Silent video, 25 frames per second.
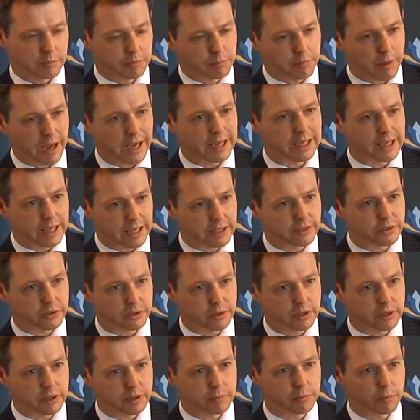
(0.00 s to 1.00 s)

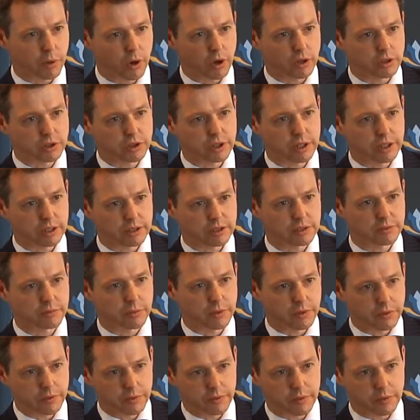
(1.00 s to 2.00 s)
bilateral projects
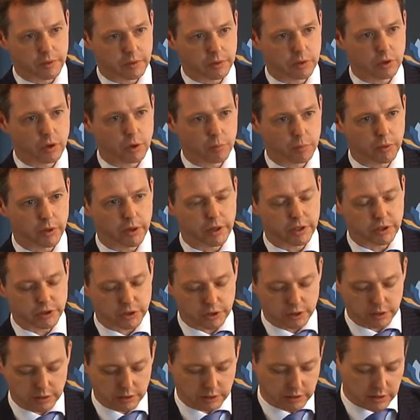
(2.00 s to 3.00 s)
with
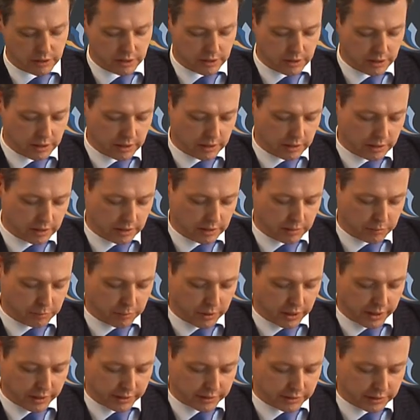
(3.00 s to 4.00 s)
cooperation
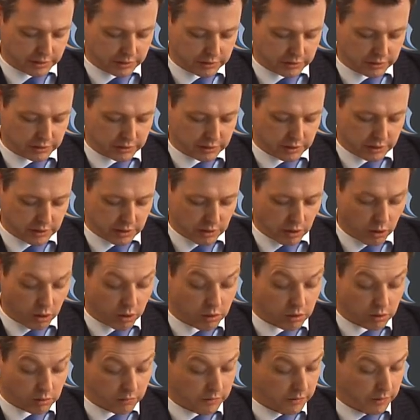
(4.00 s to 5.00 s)
partners
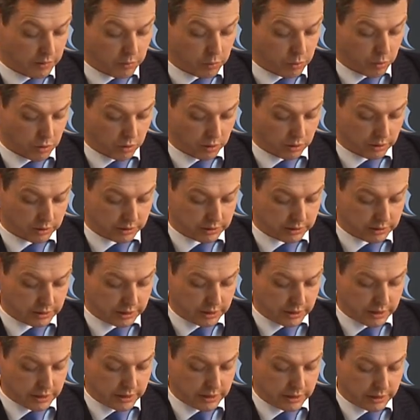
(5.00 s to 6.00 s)
all over the world.
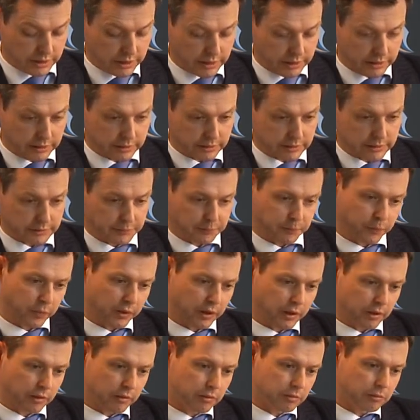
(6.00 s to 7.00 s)
And
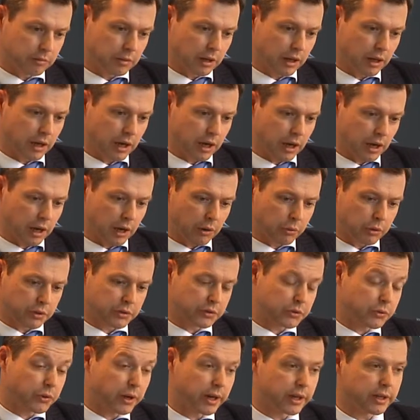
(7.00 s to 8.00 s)
our
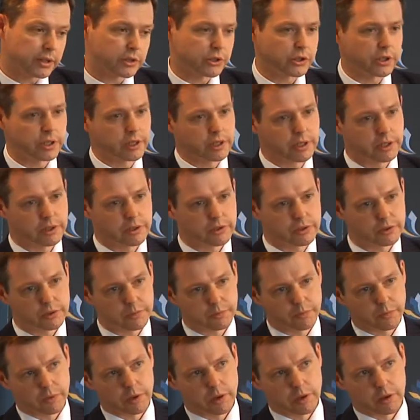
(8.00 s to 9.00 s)
strategy is,
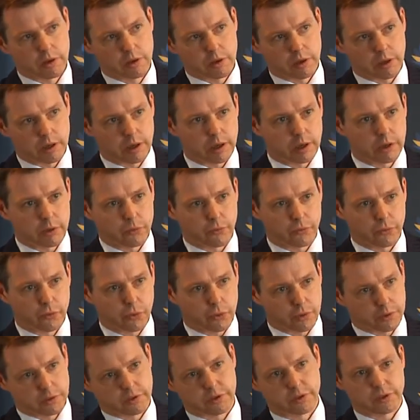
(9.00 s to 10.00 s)
in a
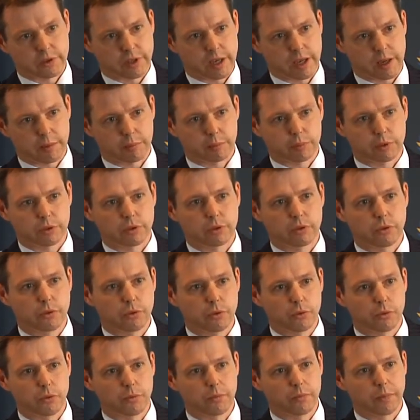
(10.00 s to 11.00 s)
first step,
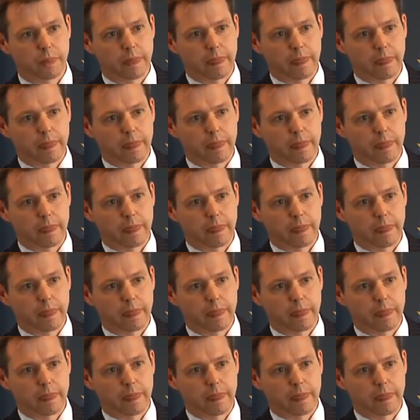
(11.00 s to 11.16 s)
to